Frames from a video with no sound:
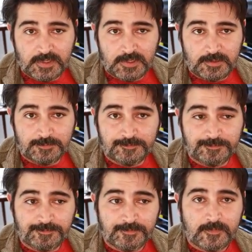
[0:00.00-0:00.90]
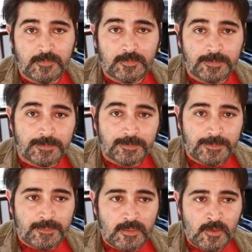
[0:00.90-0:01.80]

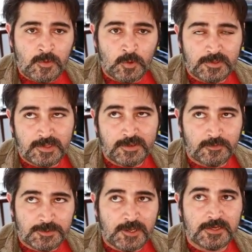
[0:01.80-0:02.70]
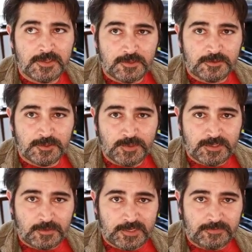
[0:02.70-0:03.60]
Or they can respond to those with
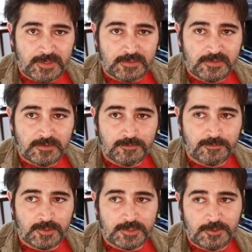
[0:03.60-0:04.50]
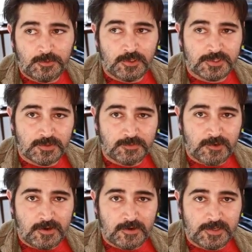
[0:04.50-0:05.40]
a quick effect, but you also get
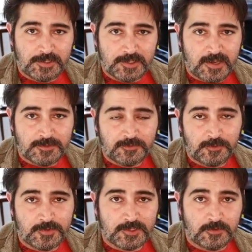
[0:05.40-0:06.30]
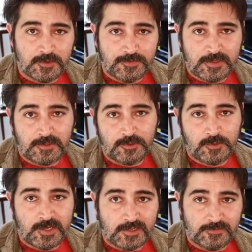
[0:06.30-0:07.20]
priority each time. So if you resolve an effect, you
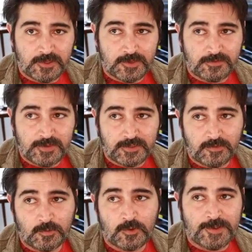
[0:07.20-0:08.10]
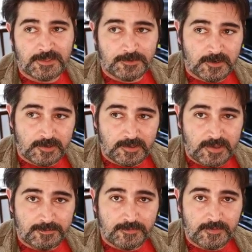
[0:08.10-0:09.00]
can activate a quick effect or pass priority to
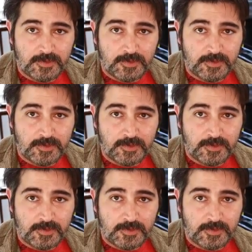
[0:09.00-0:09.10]
them.